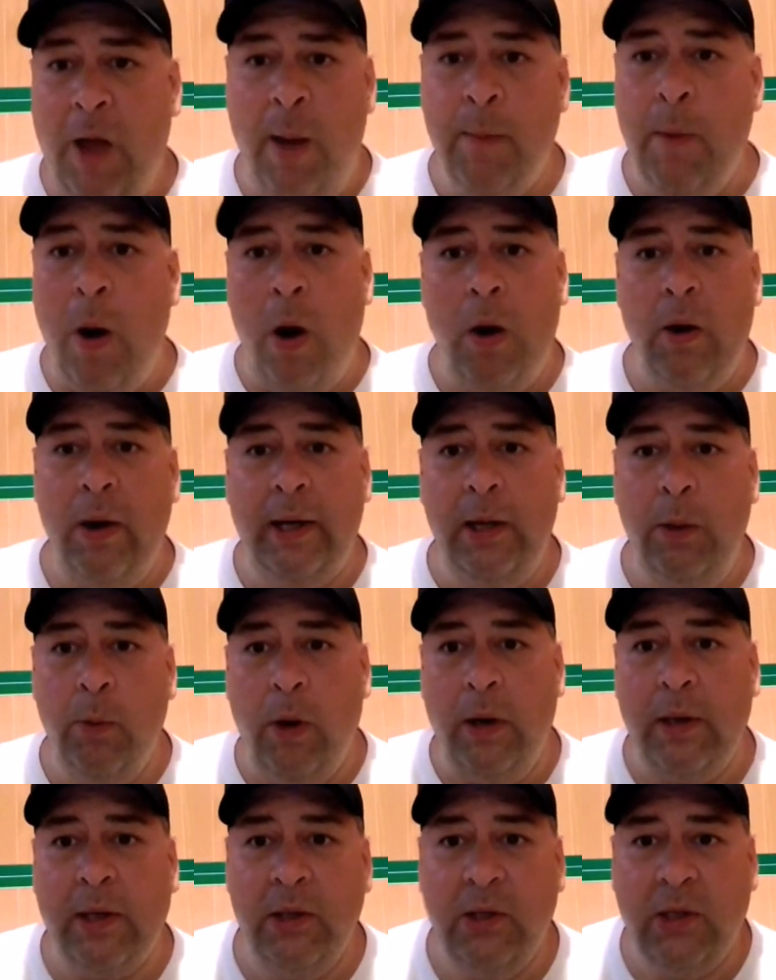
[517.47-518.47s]
I'm already
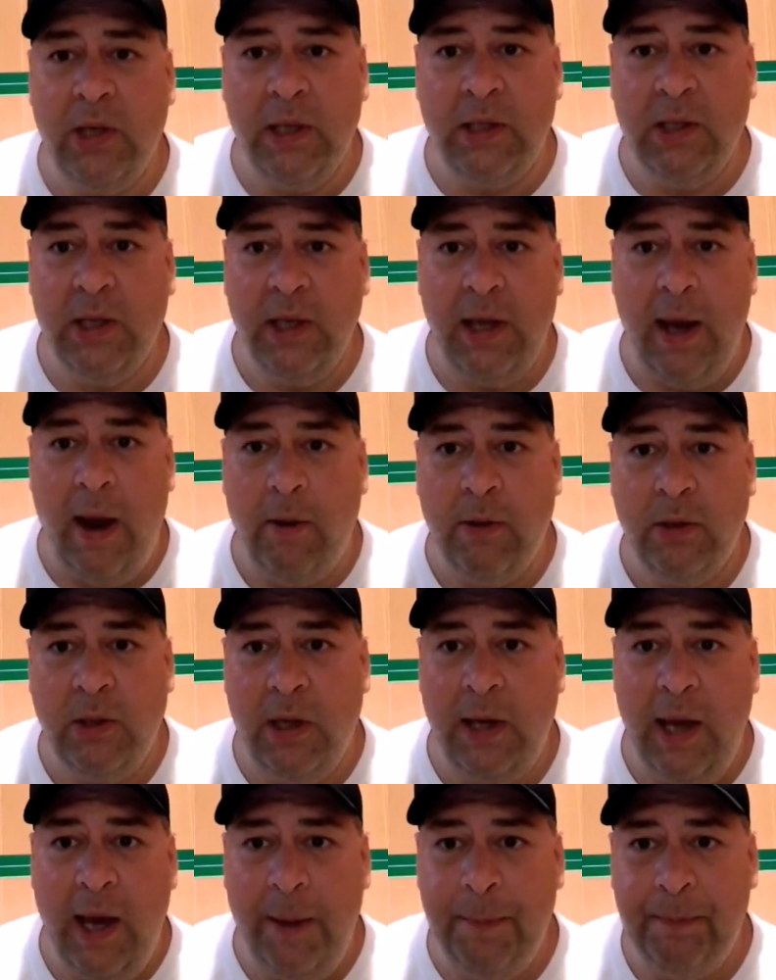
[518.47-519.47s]
working 16 hours
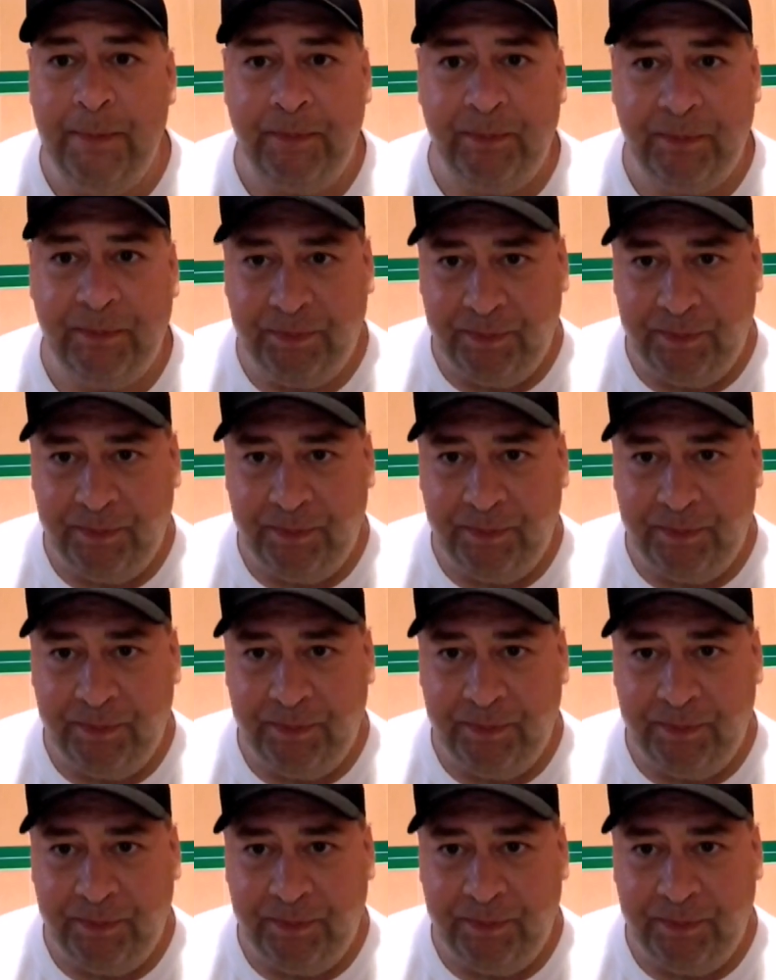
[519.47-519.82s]
a day.